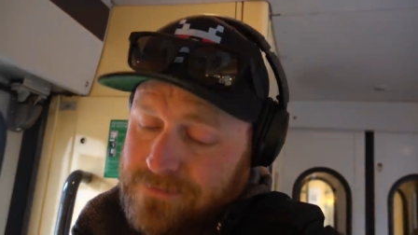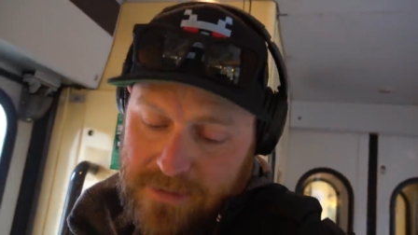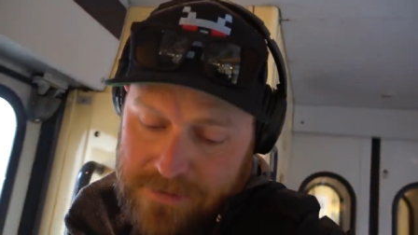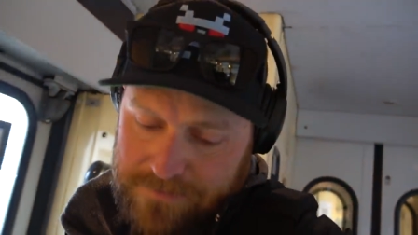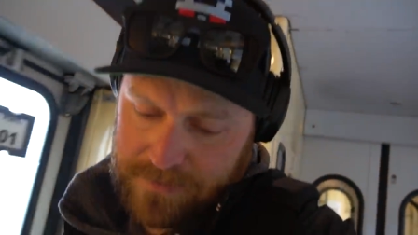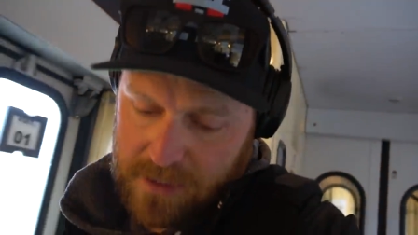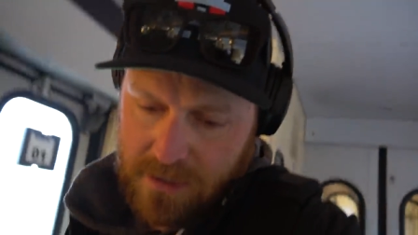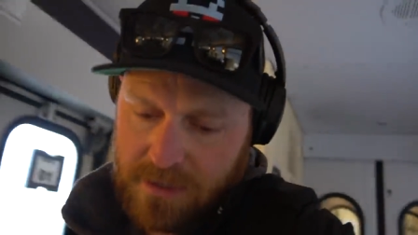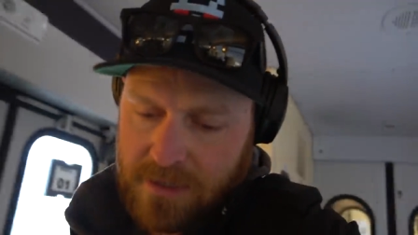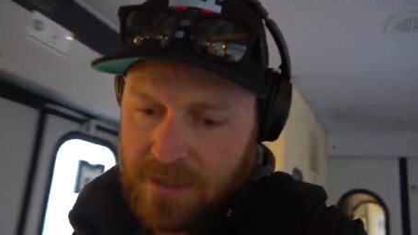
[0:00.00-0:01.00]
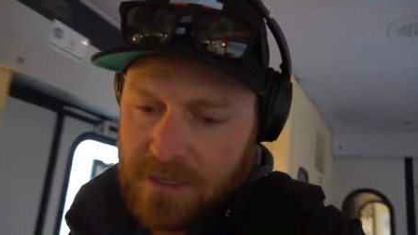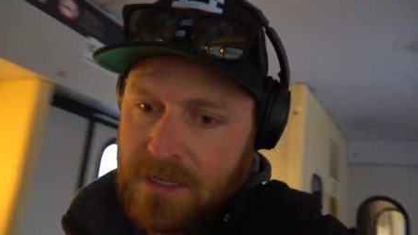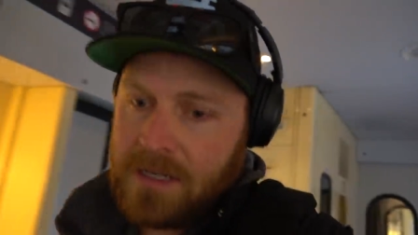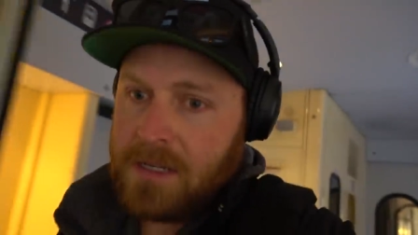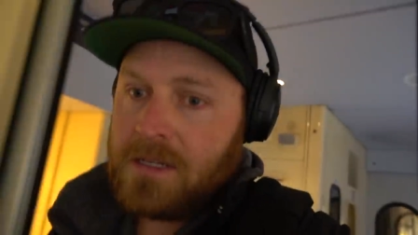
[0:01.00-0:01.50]
Well,
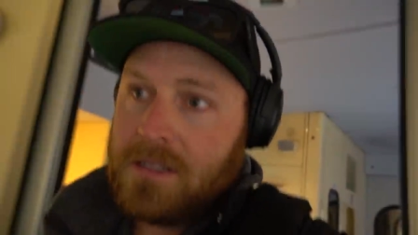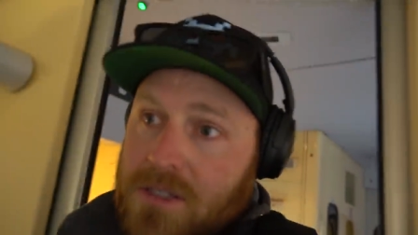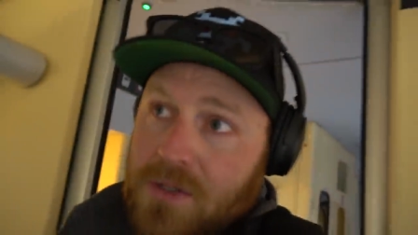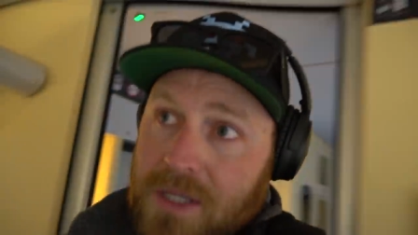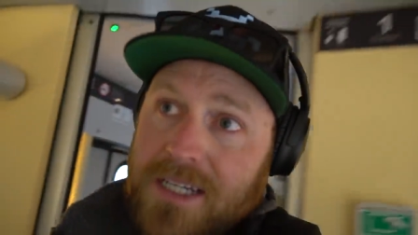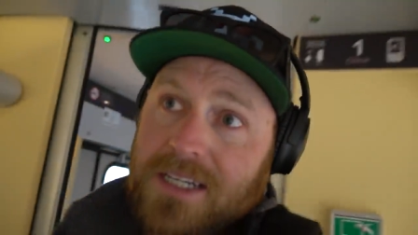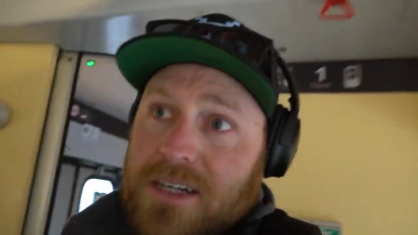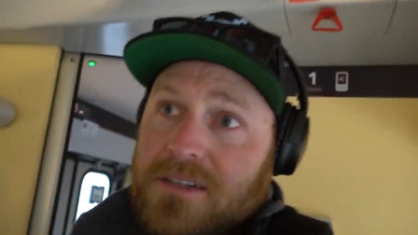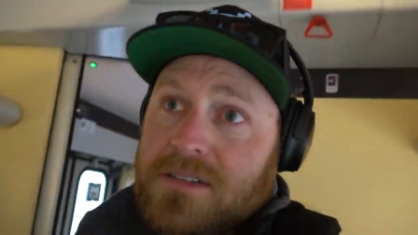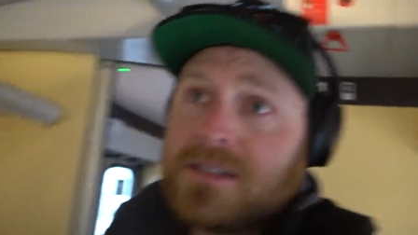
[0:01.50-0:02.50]
too late now.